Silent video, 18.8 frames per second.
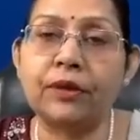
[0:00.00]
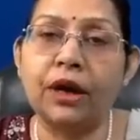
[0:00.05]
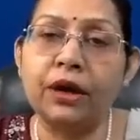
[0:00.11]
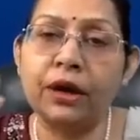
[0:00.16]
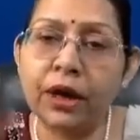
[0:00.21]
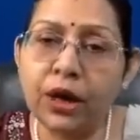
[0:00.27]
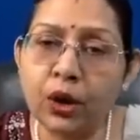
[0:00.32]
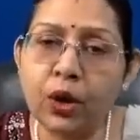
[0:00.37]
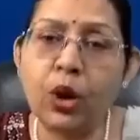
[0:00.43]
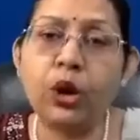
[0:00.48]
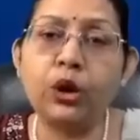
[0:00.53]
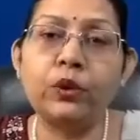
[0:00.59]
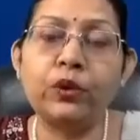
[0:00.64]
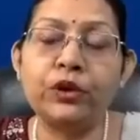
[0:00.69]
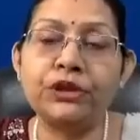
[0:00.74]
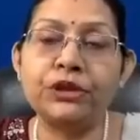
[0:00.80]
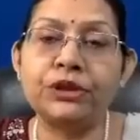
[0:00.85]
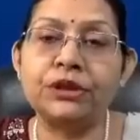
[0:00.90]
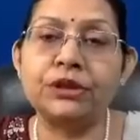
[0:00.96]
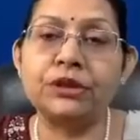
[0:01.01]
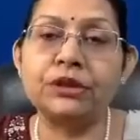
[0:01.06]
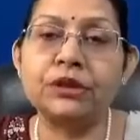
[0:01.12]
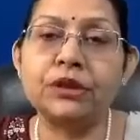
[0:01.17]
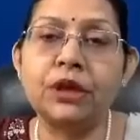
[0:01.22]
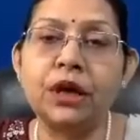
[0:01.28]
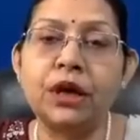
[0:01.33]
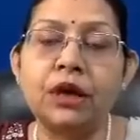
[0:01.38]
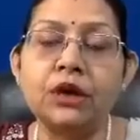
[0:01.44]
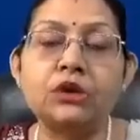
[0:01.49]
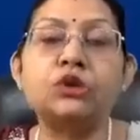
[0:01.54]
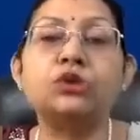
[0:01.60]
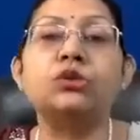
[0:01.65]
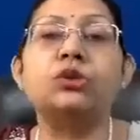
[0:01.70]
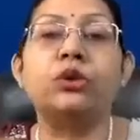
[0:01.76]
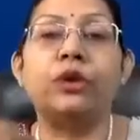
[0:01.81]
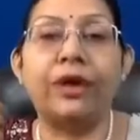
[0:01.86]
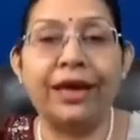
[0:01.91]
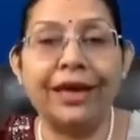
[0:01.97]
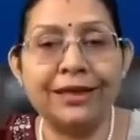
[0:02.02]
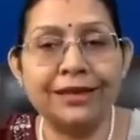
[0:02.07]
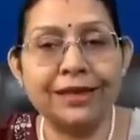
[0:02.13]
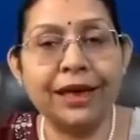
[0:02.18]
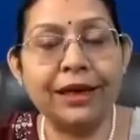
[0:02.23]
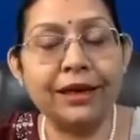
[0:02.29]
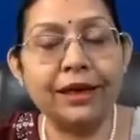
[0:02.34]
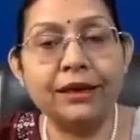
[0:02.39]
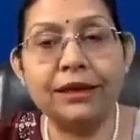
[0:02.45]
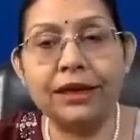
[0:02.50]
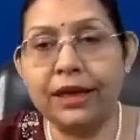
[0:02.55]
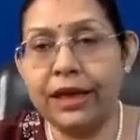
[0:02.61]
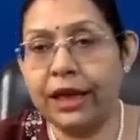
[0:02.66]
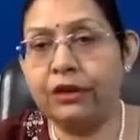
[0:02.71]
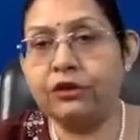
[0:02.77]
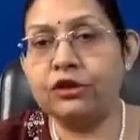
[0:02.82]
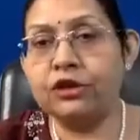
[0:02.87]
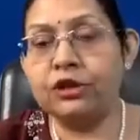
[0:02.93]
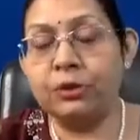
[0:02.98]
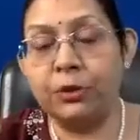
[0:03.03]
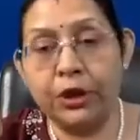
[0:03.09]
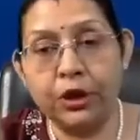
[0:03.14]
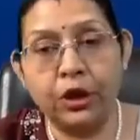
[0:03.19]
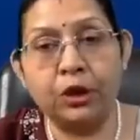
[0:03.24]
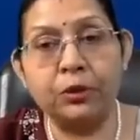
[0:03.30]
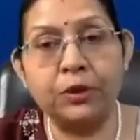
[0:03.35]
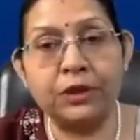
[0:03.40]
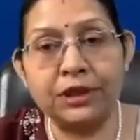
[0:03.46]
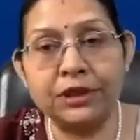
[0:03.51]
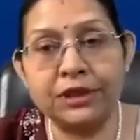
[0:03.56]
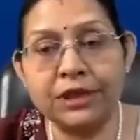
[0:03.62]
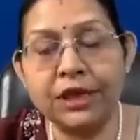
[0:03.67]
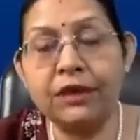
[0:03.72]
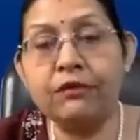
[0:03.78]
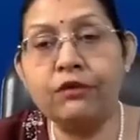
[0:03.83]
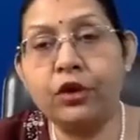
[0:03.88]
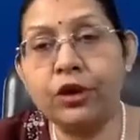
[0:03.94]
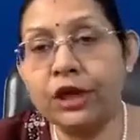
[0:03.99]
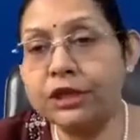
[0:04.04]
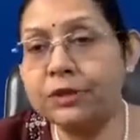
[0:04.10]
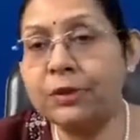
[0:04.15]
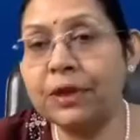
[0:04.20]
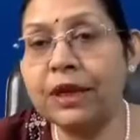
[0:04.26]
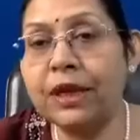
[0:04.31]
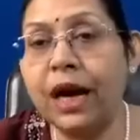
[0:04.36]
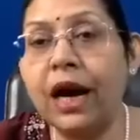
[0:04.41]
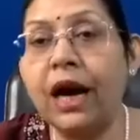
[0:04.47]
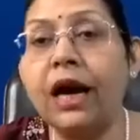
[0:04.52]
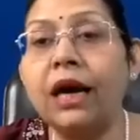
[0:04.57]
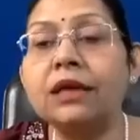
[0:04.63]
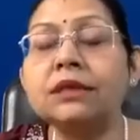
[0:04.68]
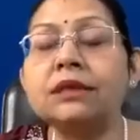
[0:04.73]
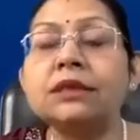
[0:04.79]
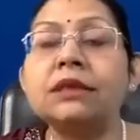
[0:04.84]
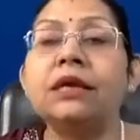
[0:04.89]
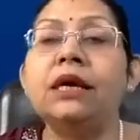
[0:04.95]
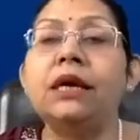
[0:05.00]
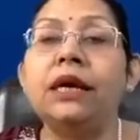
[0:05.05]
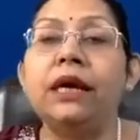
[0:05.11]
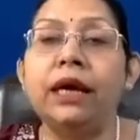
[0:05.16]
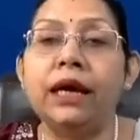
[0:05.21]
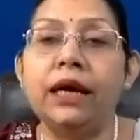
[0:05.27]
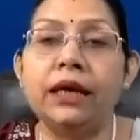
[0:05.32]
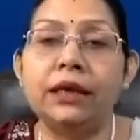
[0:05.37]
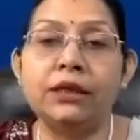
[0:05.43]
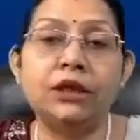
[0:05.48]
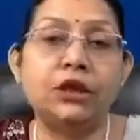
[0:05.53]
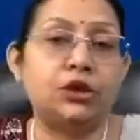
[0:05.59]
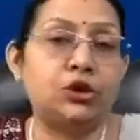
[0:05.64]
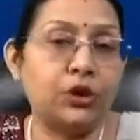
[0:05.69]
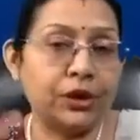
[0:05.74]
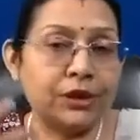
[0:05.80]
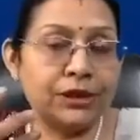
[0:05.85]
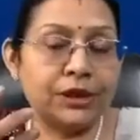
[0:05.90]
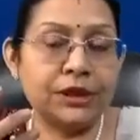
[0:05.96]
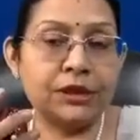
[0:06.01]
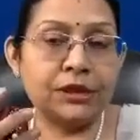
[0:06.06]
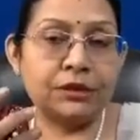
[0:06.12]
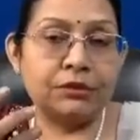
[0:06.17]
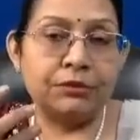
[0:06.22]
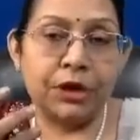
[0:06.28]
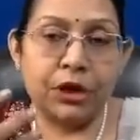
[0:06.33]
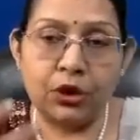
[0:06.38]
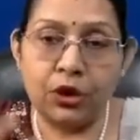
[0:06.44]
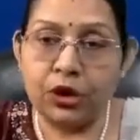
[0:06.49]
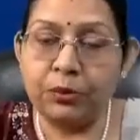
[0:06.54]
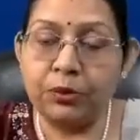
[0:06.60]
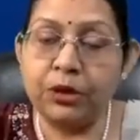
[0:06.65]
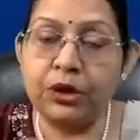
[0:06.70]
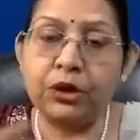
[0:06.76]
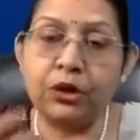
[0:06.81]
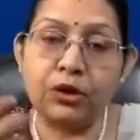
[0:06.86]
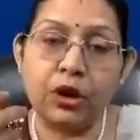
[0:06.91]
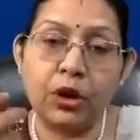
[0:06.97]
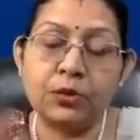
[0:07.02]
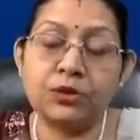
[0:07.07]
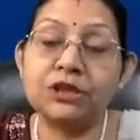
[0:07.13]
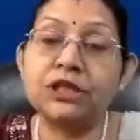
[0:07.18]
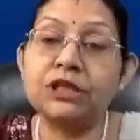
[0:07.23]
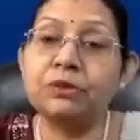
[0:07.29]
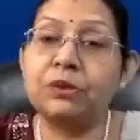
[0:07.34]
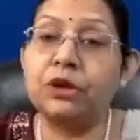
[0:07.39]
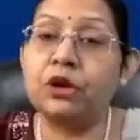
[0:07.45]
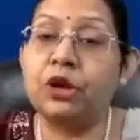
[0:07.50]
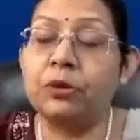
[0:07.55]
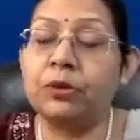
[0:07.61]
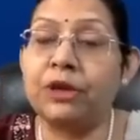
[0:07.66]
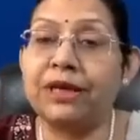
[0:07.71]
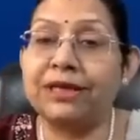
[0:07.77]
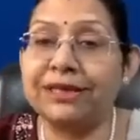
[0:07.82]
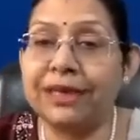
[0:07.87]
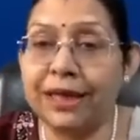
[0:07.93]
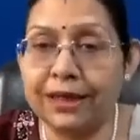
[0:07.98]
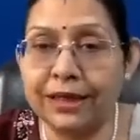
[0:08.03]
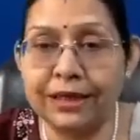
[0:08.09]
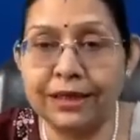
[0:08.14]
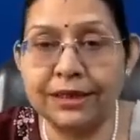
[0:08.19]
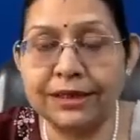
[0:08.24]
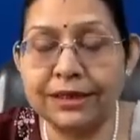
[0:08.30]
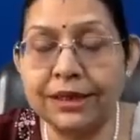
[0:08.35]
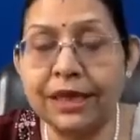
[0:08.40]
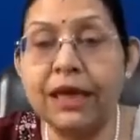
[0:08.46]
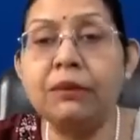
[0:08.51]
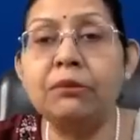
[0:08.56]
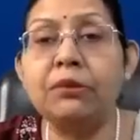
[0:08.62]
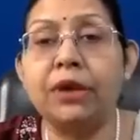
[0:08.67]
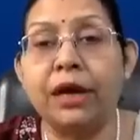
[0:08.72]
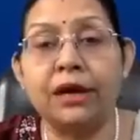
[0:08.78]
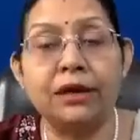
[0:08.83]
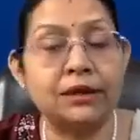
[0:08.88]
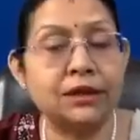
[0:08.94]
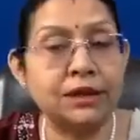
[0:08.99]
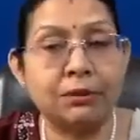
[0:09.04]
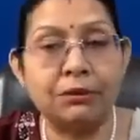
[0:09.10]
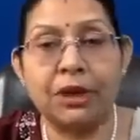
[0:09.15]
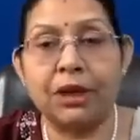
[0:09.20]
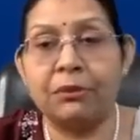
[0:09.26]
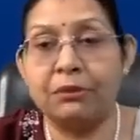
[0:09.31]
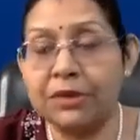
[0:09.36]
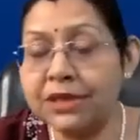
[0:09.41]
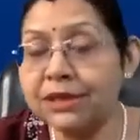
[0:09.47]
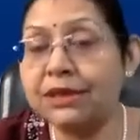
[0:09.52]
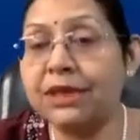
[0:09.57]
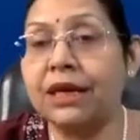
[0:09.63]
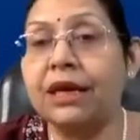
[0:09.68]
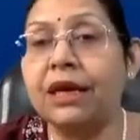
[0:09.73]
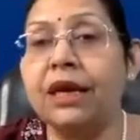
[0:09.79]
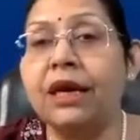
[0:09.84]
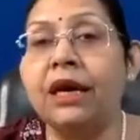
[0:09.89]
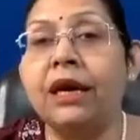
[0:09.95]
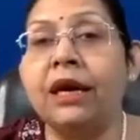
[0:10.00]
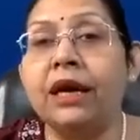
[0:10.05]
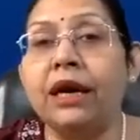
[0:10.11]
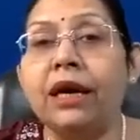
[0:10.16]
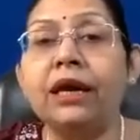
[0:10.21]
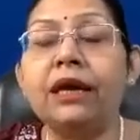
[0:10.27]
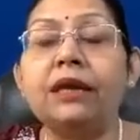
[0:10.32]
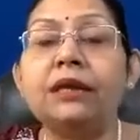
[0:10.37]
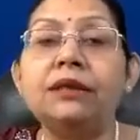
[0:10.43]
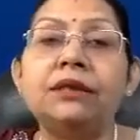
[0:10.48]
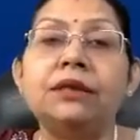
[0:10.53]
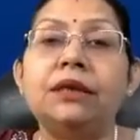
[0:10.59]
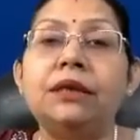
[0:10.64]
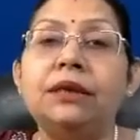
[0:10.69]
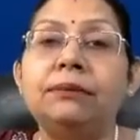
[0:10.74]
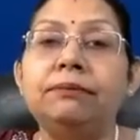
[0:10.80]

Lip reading: recall questions, so exactly the language may not be the same what has been asked, and the choices may not be, or options may not be exactly the same, and some are missing. And